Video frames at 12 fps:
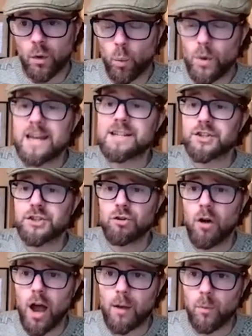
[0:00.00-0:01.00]
we
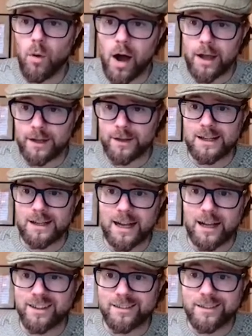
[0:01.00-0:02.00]
describe wine and the
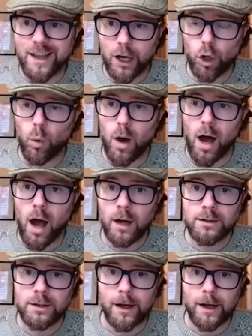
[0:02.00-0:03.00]
link to
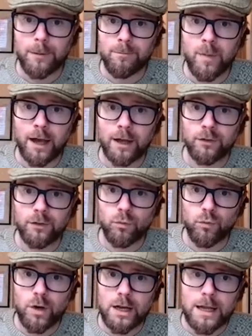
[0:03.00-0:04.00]
terroir, um, and
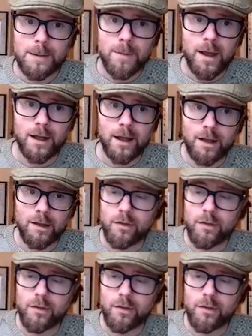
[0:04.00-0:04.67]
really it,